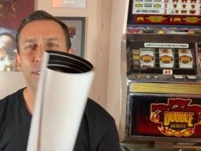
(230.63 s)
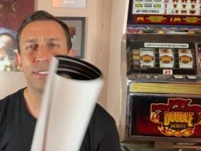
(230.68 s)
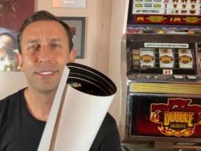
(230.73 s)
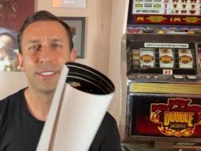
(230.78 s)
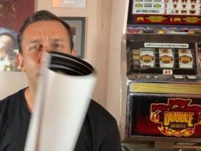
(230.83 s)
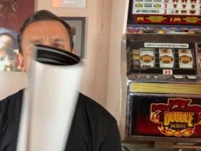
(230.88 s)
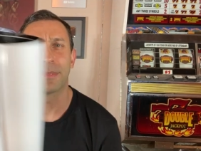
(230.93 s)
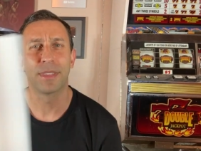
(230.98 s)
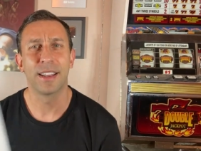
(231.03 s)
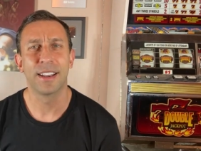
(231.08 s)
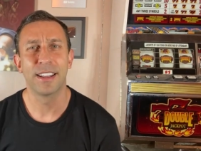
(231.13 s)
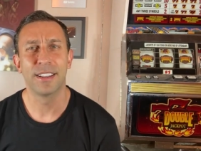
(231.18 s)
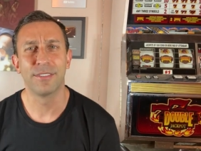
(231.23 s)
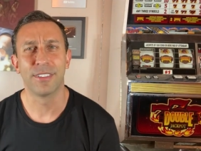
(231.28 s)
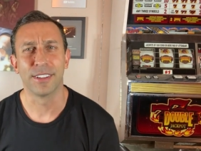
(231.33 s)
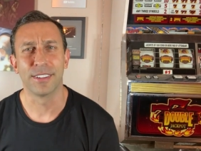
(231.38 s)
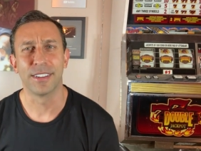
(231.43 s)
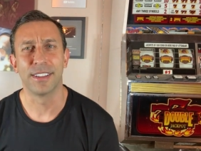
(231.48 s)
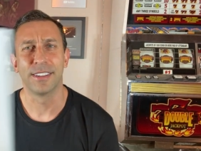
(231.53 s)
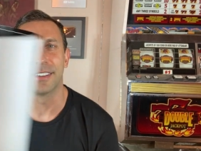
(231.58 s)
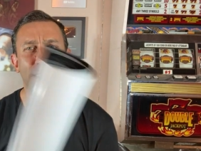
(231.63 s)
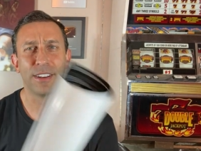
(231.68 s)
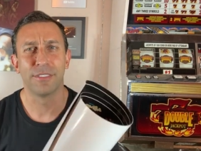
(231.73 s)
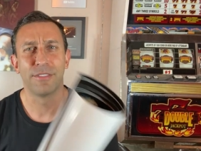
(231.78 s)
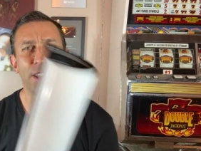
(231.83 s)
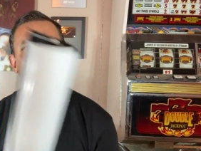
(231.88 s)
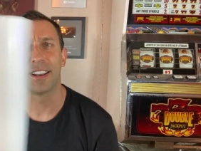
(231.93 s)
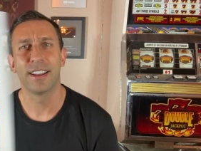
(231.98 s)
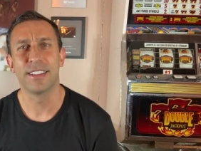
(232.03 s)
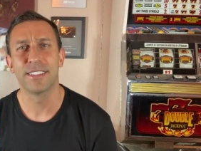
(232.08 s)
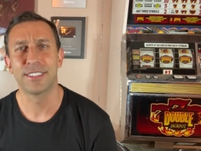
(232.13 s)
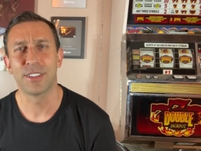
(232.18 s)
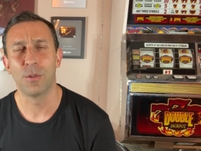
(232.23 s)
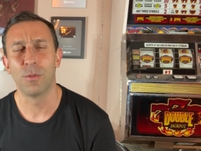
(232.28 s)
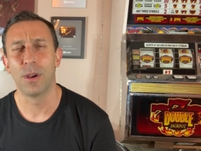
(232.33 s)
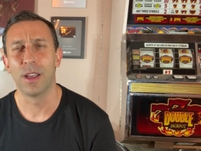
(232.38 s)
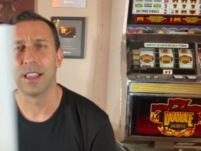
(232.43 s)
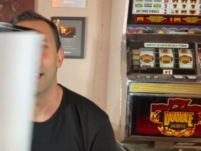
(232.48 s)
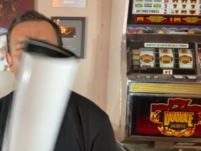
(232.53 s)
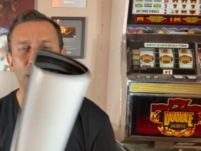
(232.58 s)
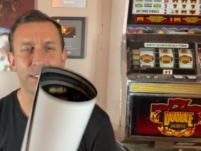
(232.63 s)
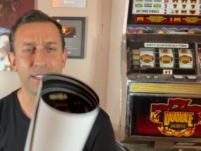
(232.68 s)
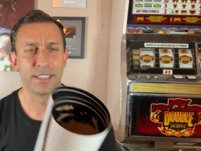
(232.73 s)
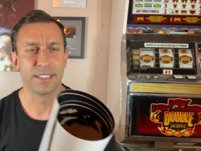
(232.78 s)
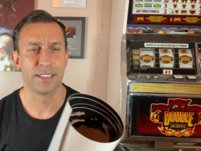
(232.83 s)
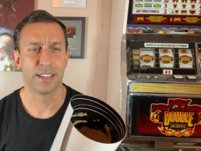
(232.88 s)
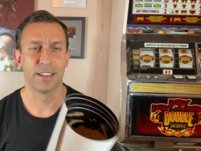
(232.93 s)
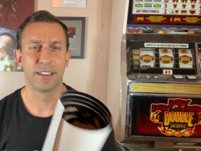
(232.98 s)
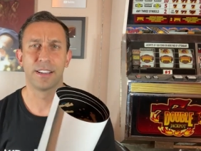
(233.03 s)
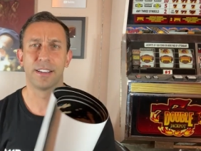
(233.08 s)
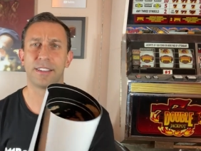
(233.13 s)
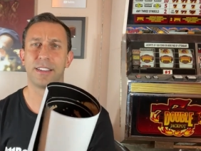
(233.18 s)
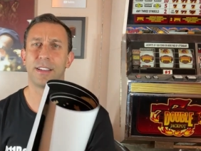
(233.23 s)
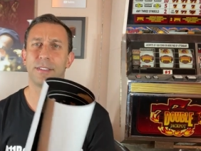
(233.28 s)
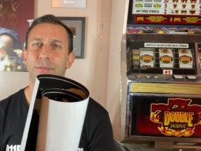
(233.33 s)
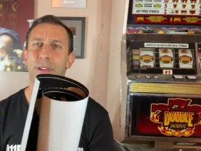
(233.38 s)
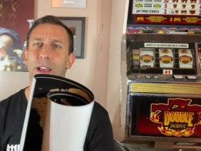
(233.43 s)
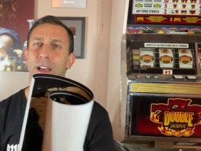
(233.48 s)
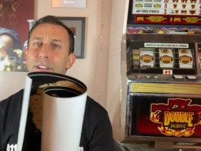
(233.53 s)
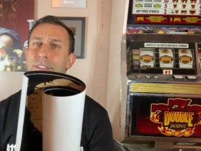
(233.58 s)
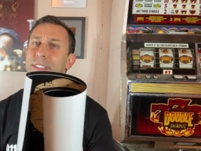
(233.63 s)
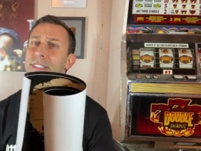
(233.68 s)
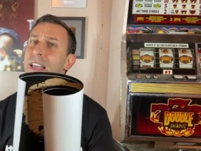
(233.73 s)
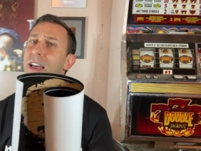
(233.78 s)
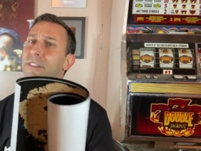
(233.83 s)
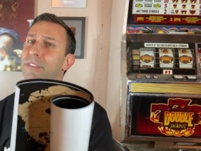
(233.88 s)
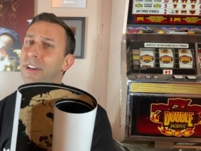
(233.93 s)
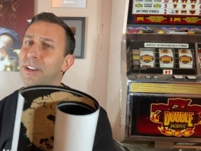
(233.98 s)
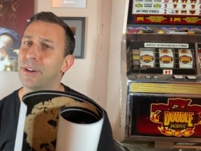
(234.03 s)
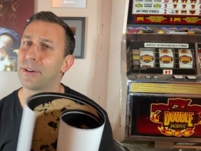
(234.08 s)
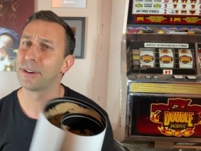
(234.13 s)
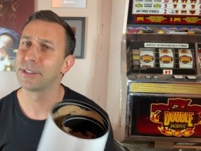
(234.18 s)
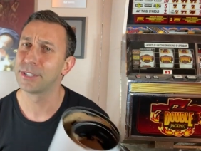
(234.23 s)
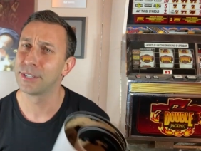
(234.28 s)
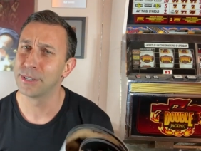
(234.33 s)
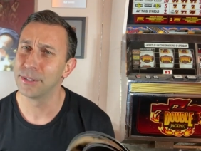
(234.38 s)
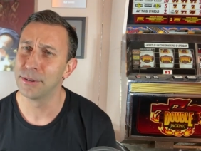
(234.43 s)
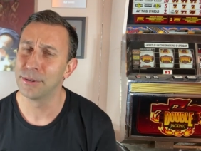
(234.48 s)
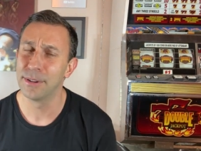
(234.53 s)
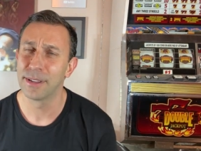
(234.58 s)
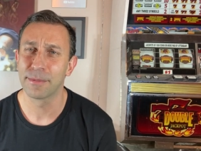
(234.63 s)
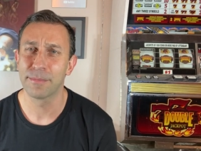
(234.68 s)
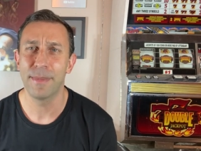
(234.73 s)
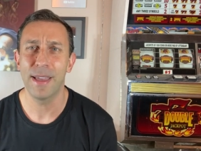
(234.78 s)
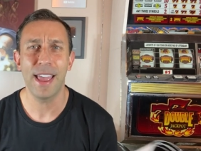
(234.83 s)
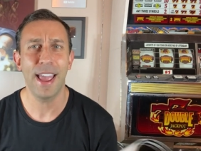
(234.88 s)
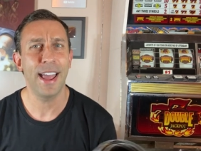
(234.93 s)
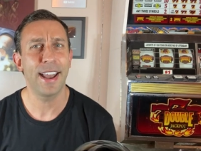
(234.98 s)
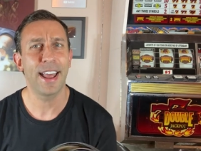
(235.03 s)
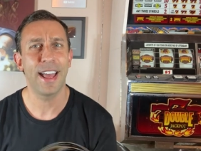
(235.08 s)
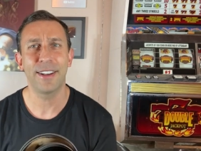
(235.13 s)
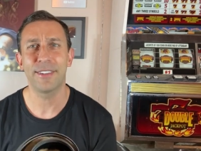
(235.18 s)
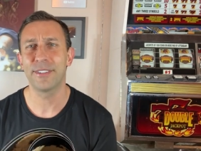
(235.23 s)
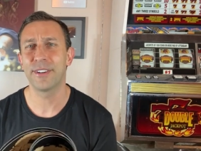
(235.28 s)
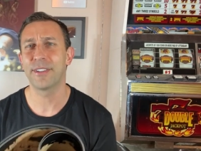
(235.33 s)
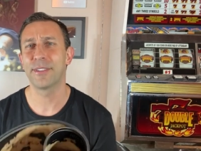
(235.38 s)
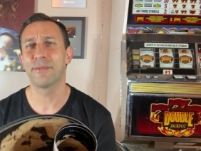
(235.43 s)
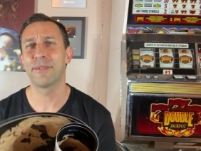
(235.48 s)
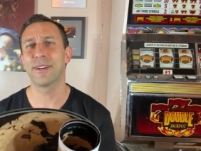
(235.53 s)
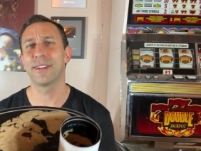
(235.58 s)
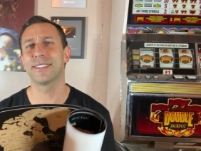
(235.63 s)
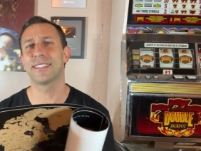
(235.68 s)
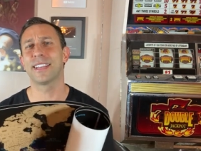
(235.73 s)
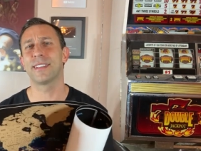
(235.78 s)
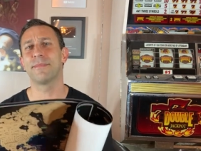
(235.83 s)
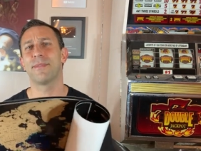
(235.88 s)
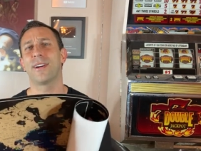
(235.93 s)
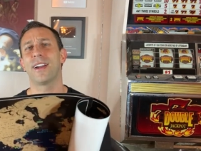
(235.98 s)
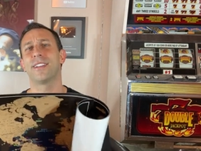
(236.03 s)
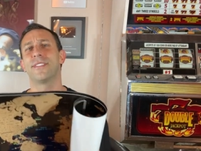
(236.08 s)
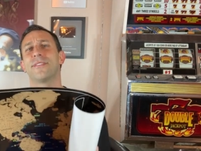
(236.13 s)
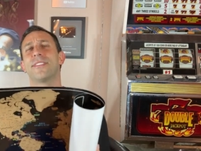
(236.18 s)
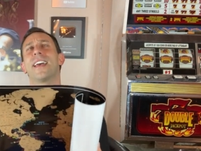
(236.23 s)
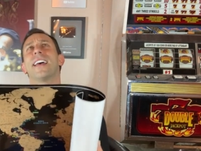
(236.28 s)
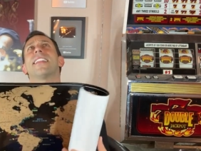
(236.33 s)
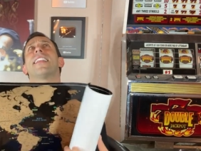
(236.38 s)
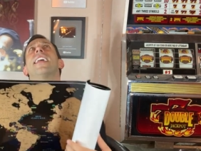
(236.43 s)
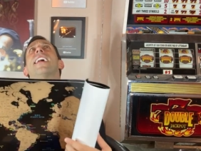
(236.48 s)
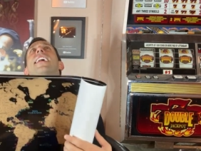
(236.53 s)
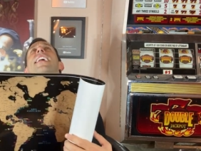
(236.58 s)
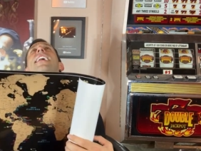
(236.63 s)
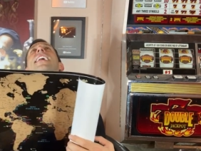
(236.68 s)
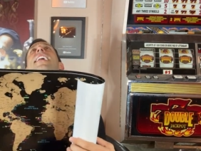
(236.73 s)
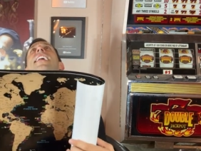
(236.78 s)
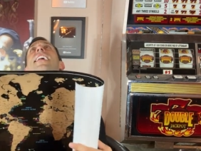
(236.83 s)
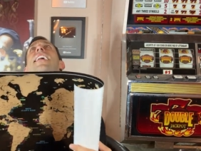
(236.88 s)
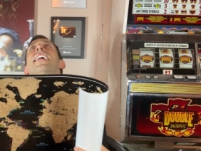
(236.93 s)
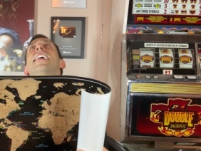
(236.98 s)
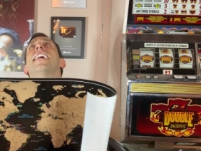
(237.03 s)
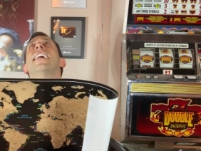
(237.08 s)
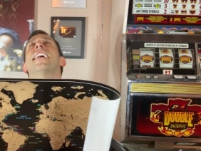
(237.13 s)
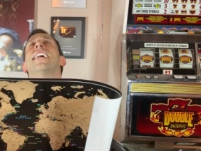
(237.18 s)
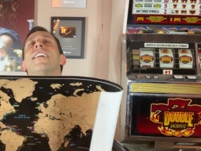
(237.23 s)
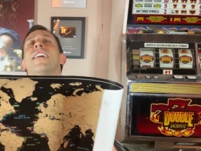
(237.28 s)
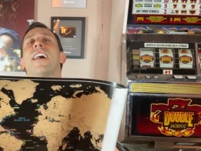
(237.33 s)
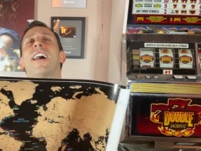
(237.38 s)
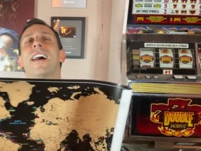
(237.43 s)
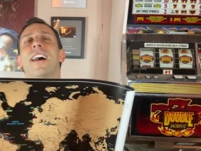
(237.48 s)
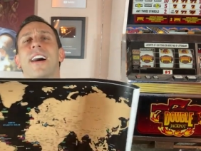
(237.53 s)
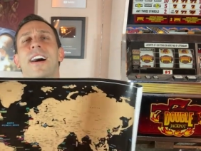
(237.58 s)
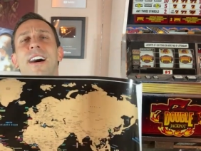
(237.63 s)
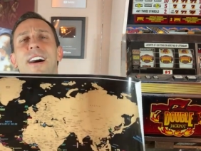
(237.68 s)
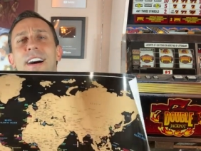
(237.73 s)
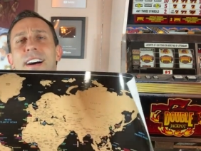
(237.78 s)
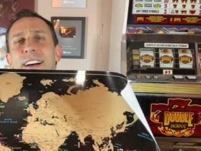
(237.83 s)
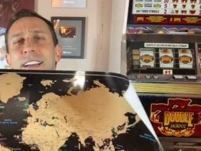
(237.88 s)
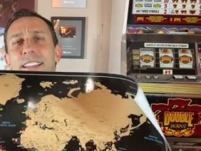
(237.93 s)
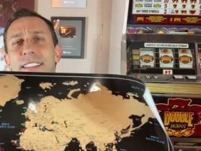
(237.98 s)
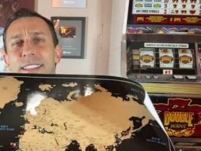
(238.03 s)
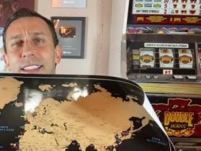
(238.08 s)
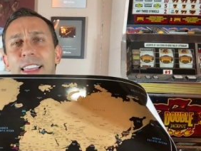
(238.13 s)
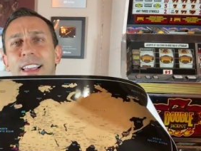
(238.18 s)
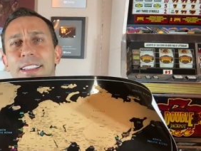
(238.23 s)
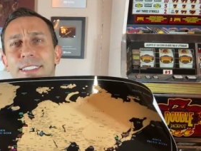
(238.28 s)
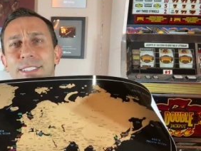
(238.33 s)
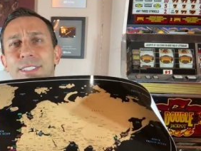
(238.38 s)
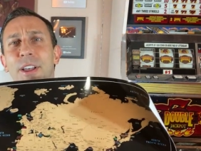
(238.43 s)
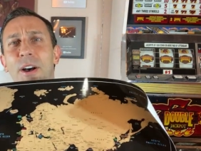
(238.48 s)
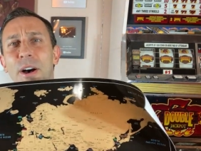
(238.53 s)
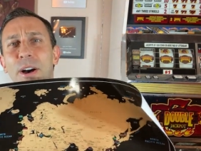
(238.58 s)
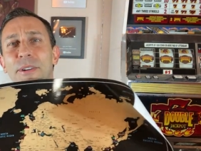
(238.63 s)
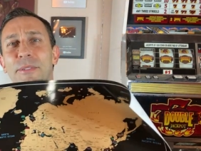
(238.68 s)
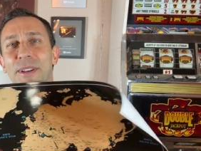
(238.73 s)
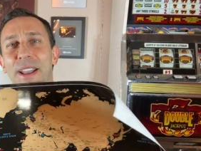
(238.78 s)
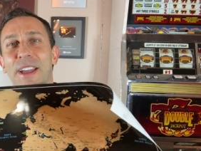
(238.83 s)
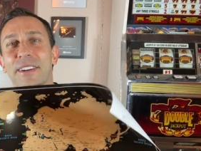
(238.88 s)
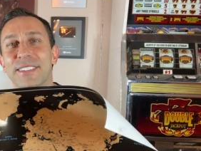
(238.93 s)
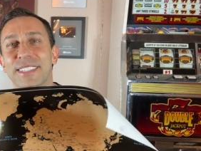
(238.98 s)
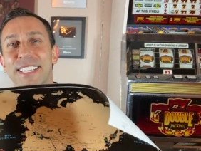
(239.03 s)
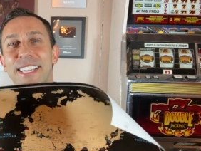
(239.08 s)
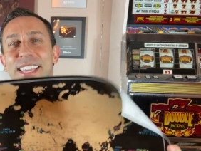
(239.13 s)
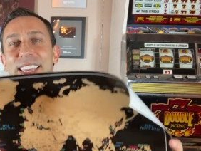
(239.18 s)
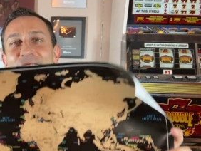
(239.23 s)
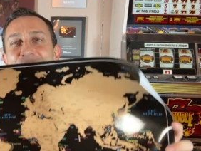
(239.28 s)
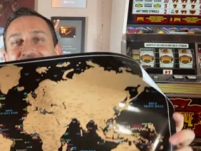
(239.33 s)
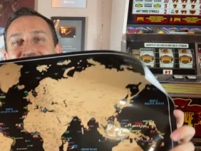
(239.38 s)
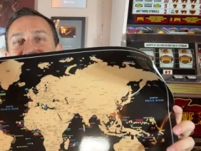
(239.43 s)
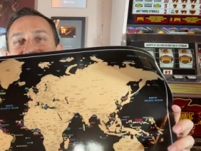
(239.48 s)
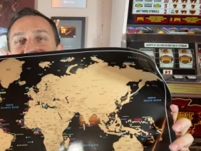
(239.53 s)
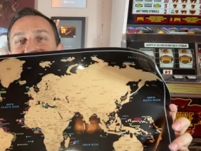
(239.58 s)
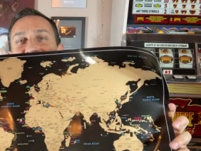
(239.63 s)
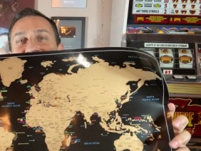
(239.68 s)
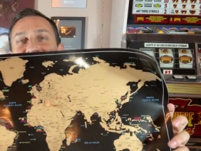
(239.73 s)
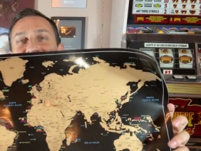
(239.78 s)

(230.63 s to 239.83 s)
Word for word: Something in Venezuela, so El Salvador too. Man, I don't know the words anymore. I knew that like uh, like a song when I was a kid. So